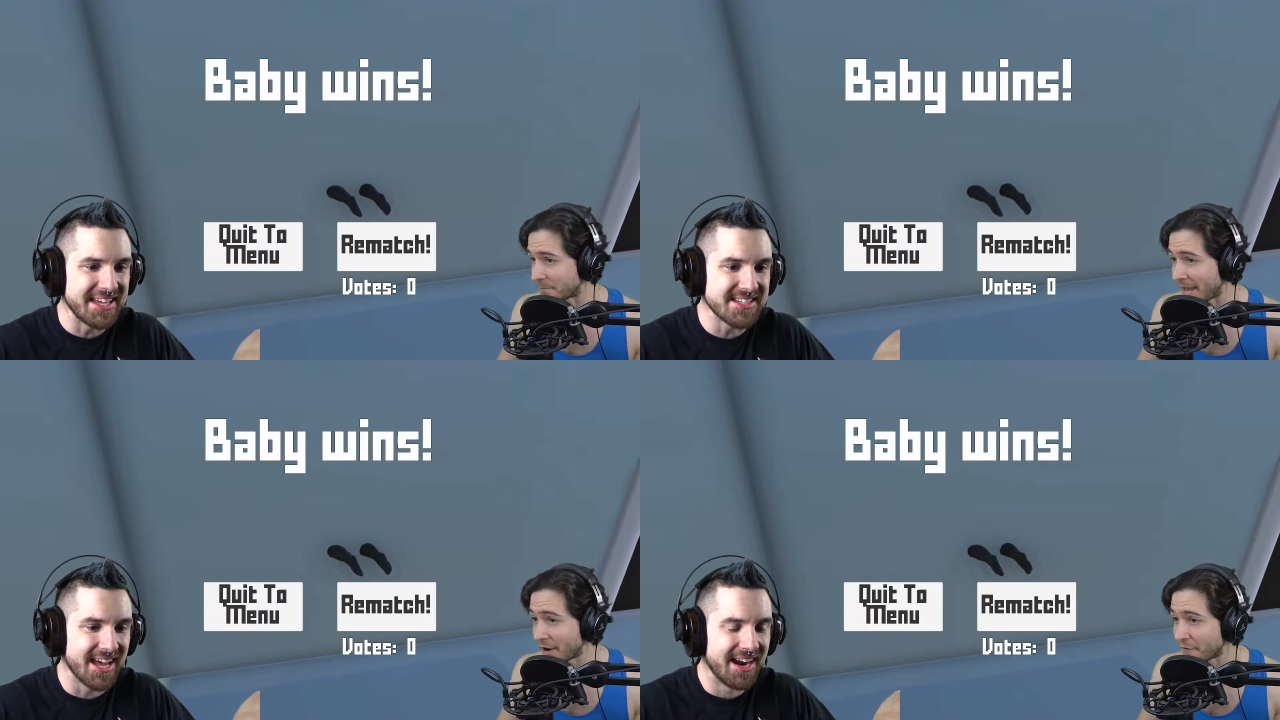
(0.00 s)
Speaker 1: is
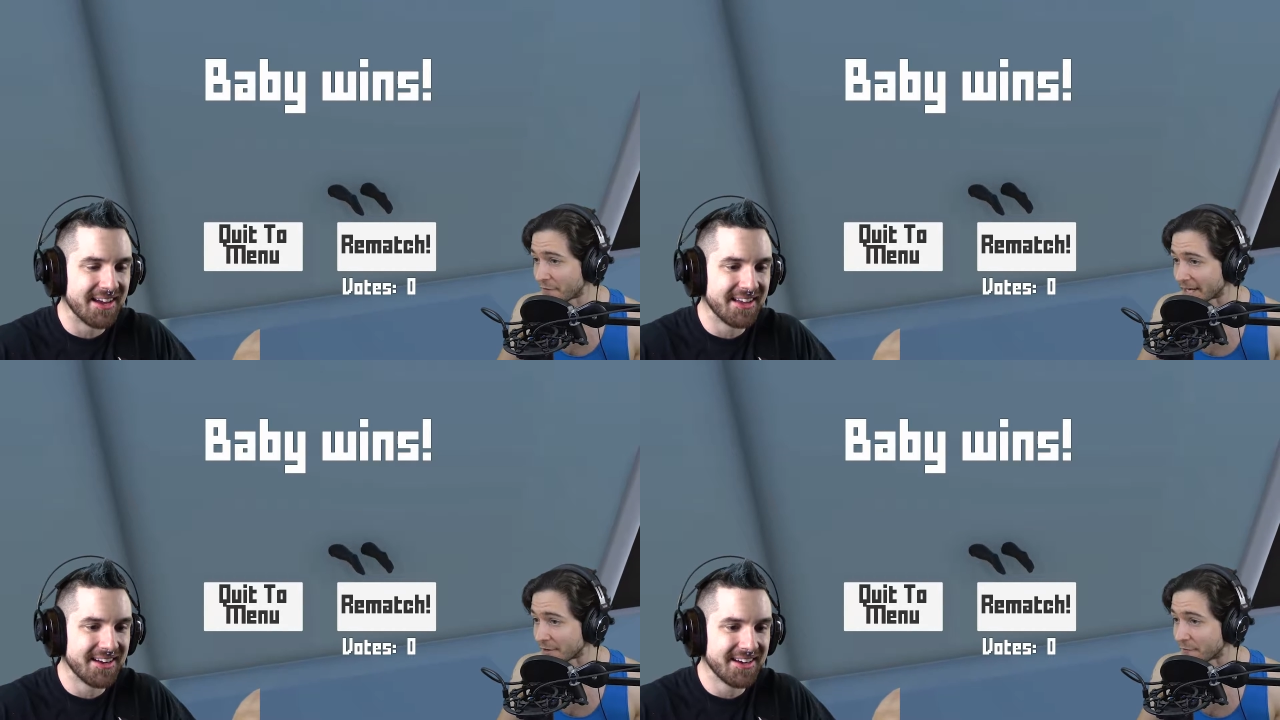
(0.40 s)
that? It's a pair of
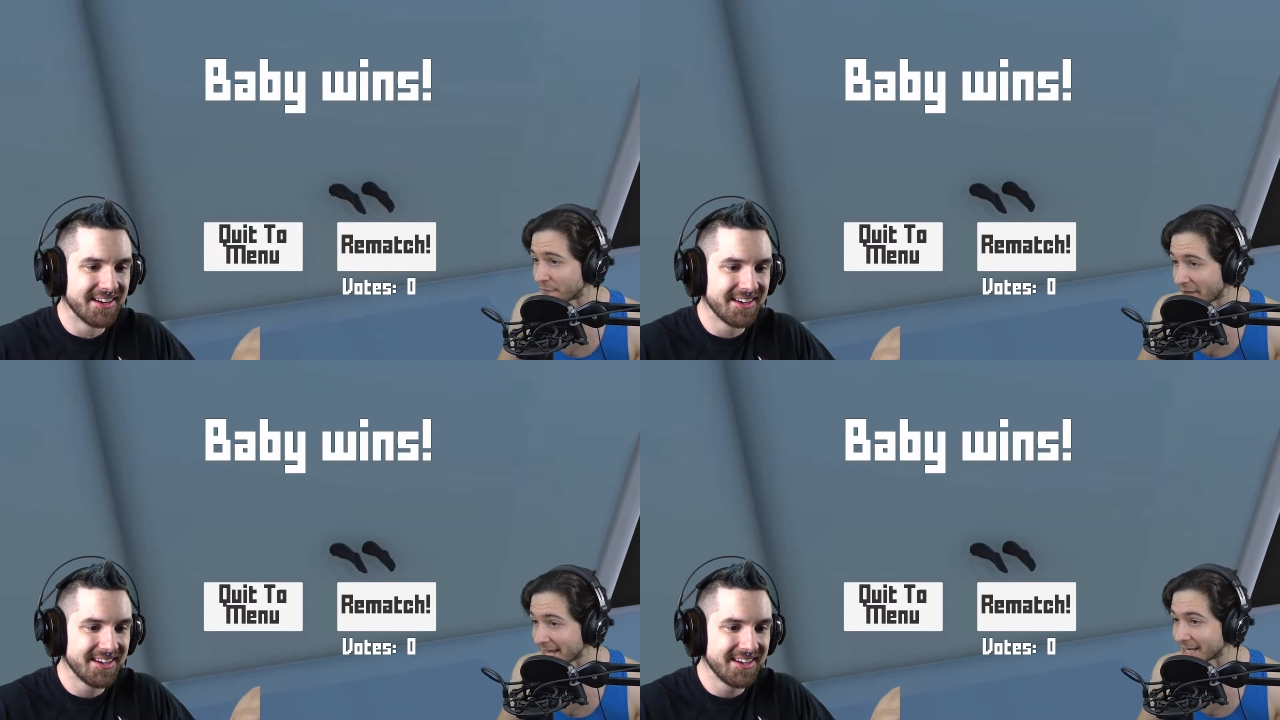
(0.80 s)
fucking
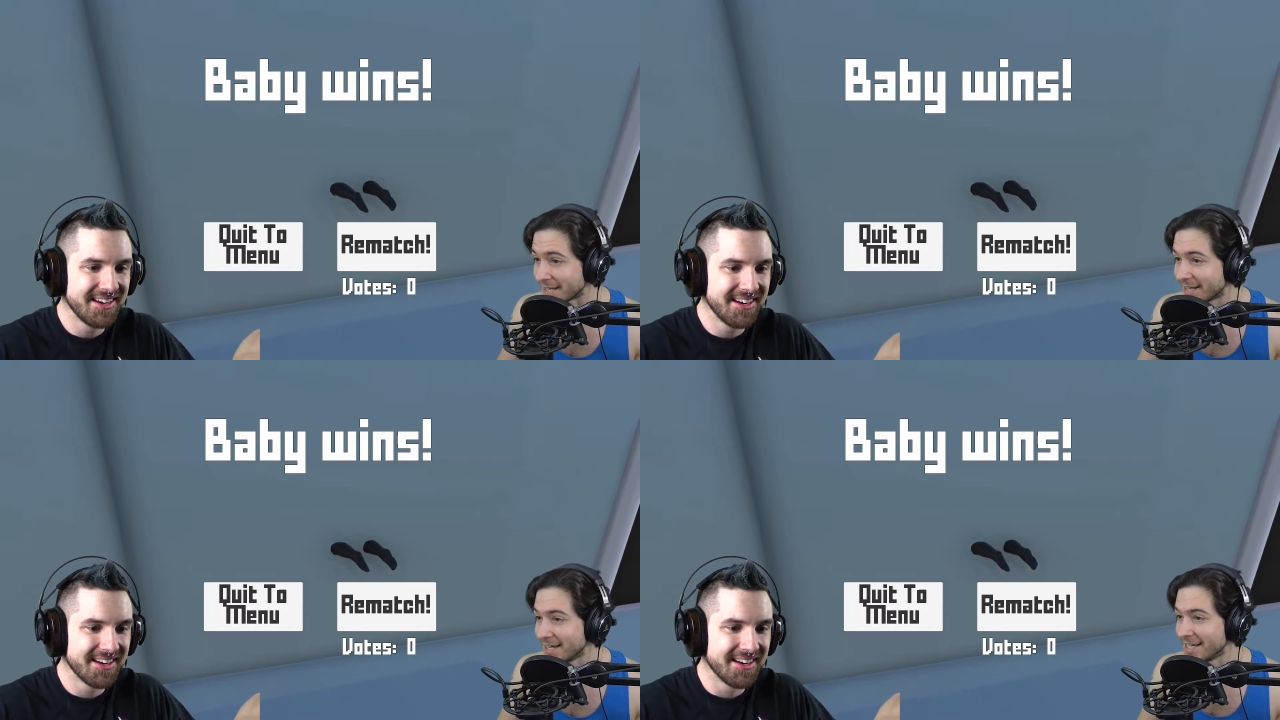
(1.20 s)
feet
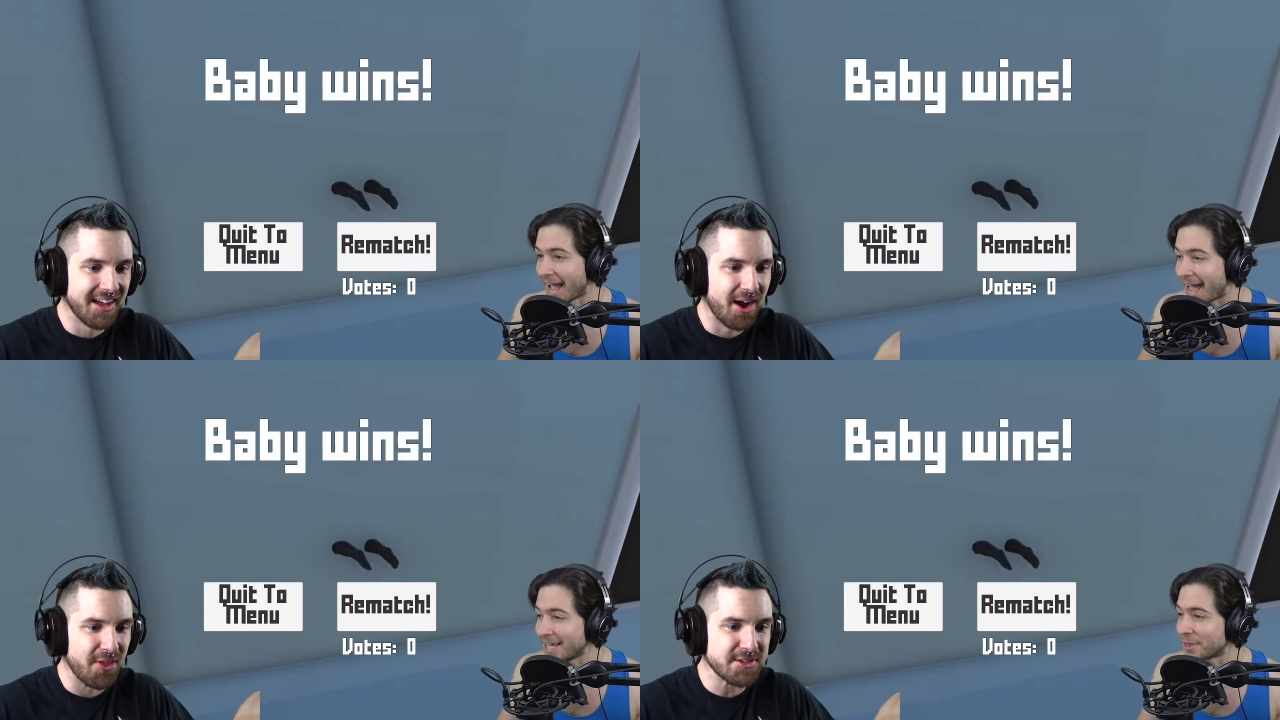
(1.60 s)

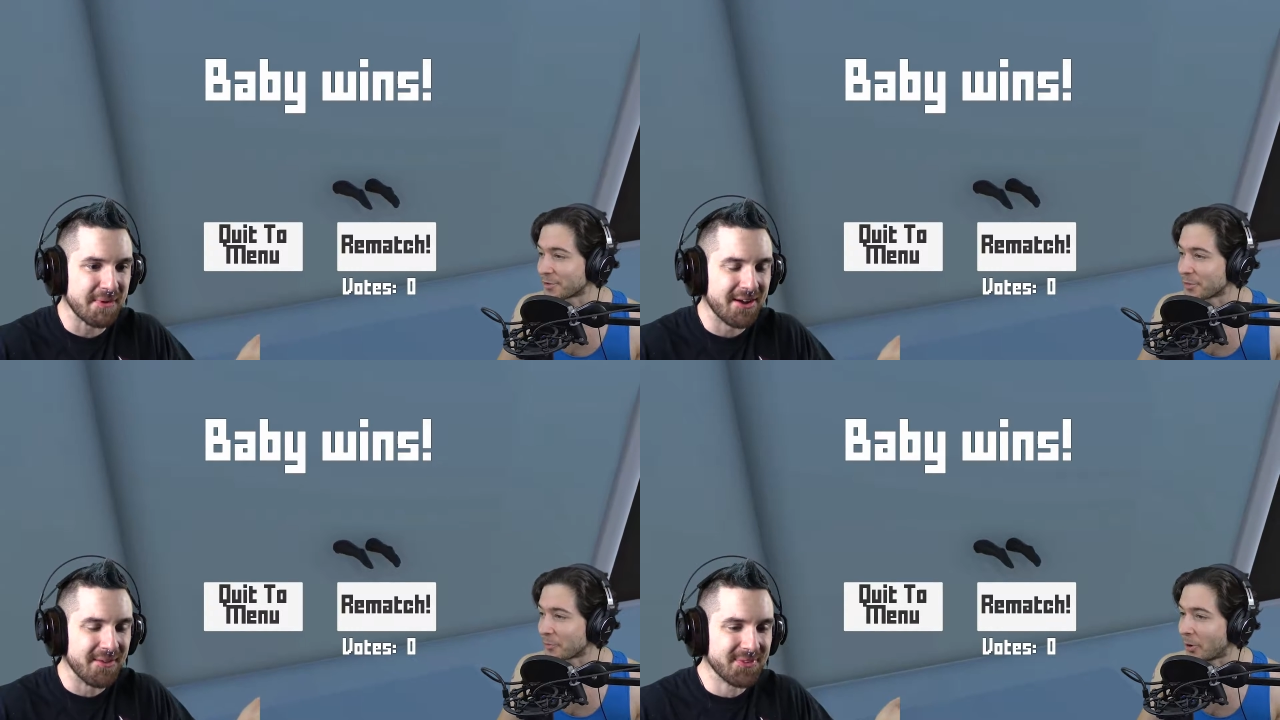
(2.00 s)
Speaker 2: hanging
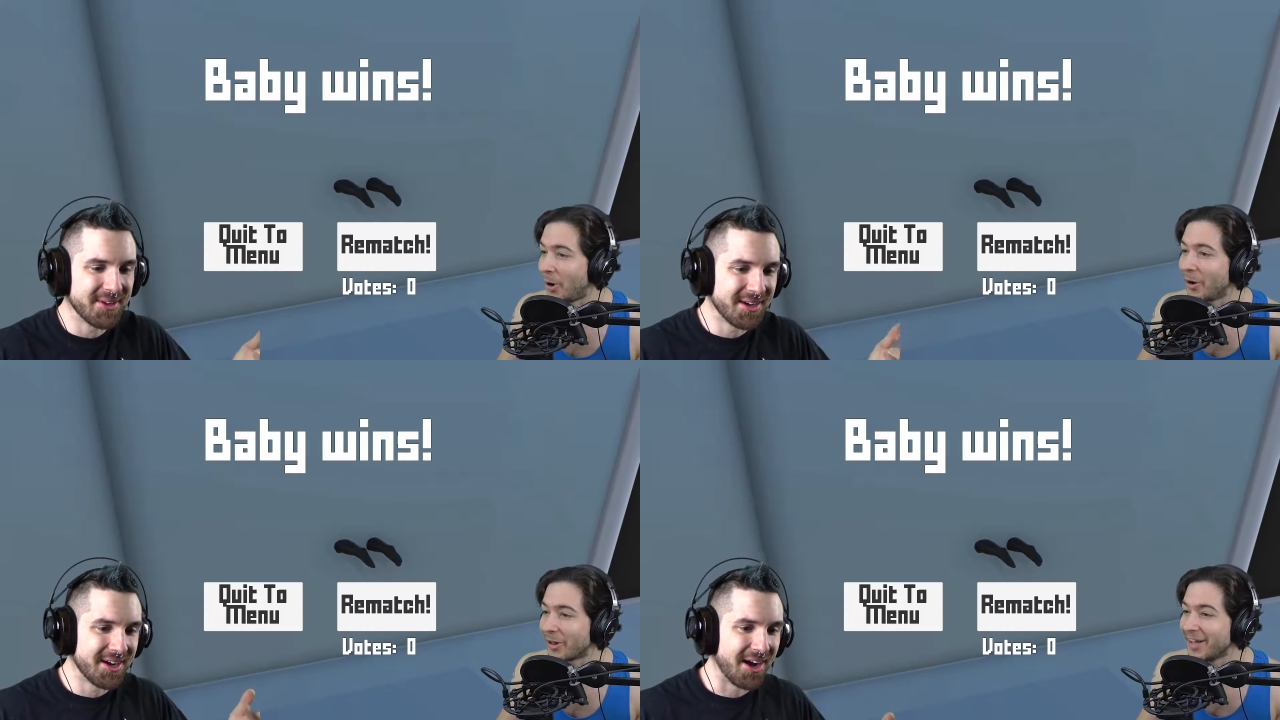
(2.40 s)
through the
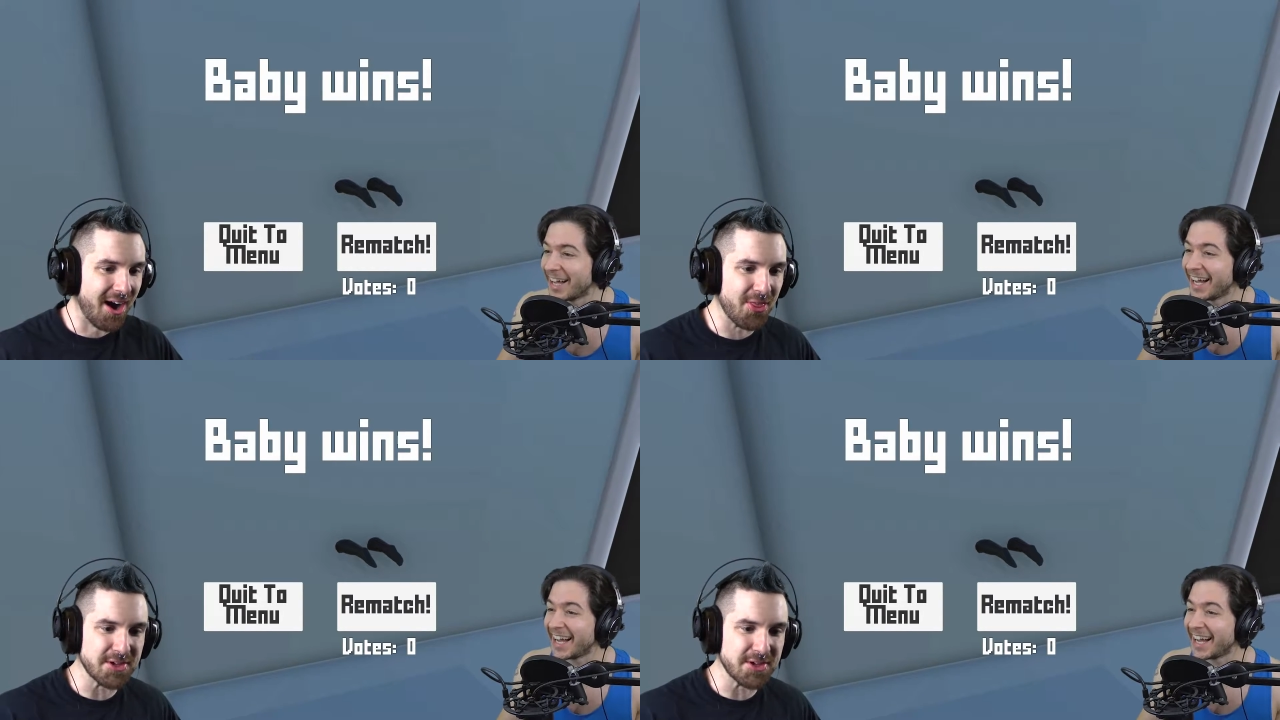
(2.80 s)
wall.
Speaker 1: Are